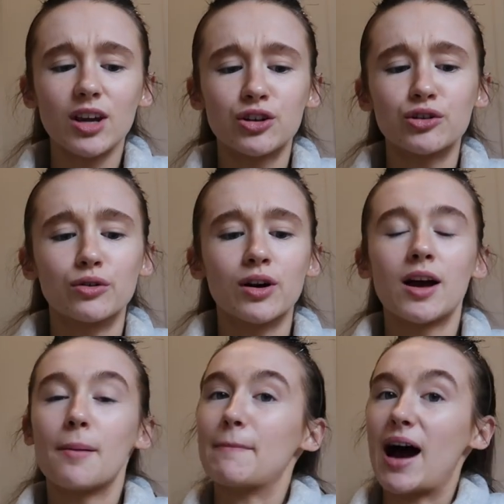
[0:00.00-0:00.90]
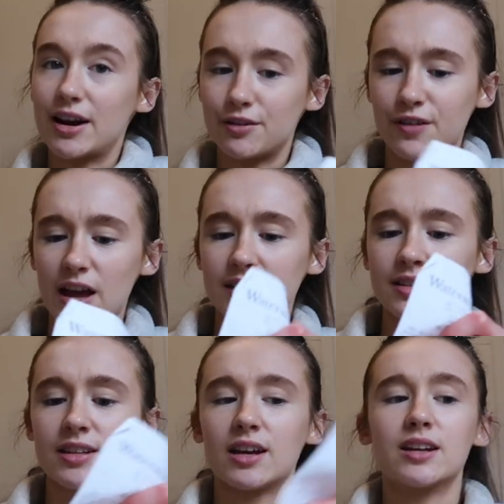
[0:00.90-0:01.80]
you know,
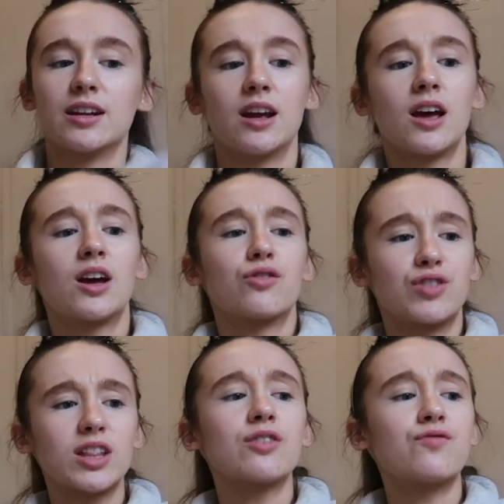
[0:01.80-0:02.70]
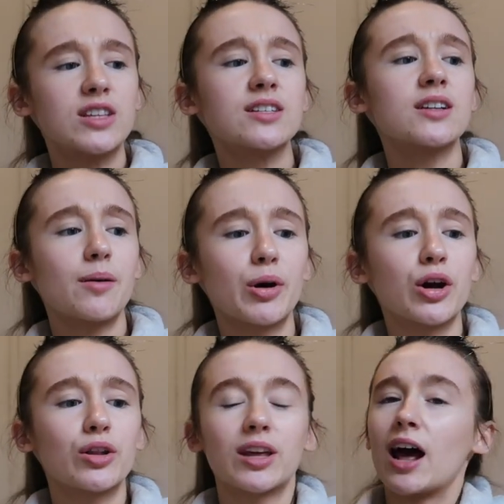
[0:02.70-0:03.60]
manifesting and really reading
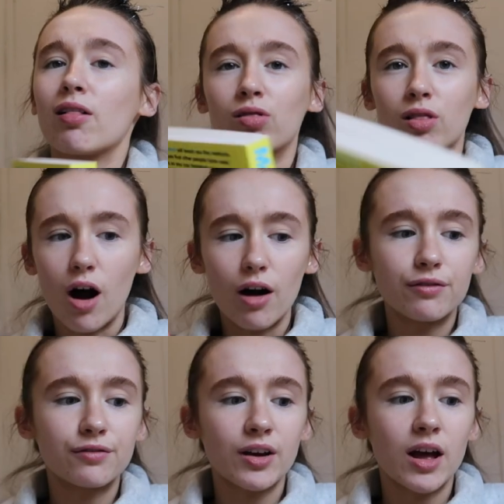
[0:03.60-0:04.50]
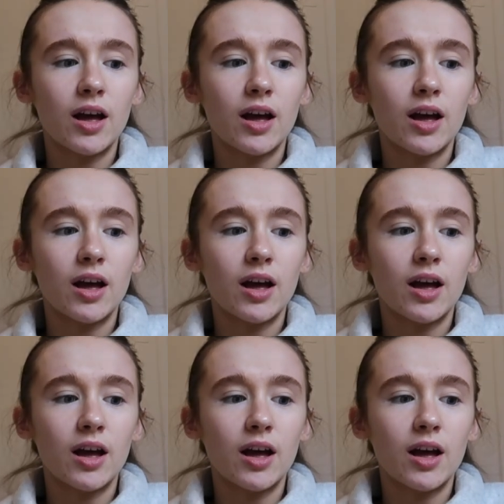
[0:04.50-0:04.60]
about, like, I love